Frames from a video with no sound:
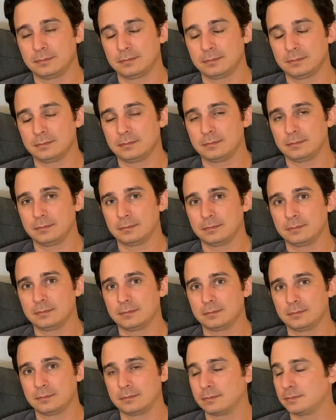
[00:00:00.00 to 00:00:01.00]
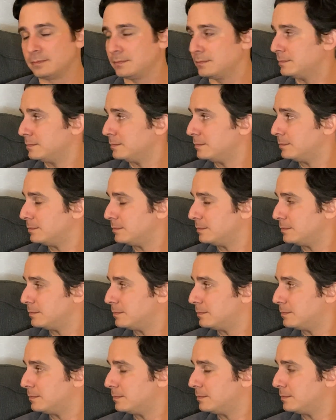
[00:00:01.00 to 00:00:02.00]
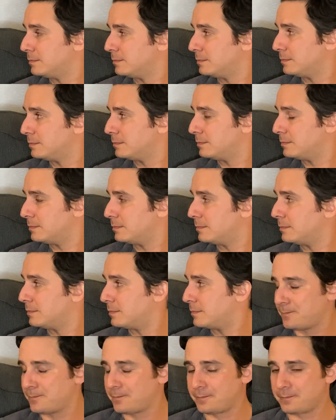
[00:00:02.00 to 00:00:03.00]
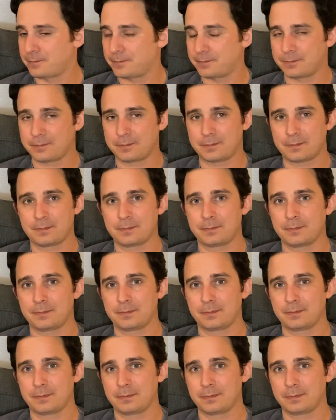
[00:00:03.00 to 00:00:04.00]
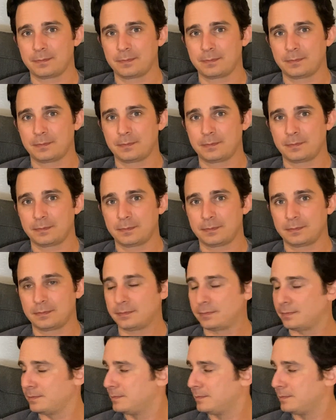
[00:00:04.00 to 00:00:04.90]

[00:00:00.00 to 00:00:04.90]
[no speech]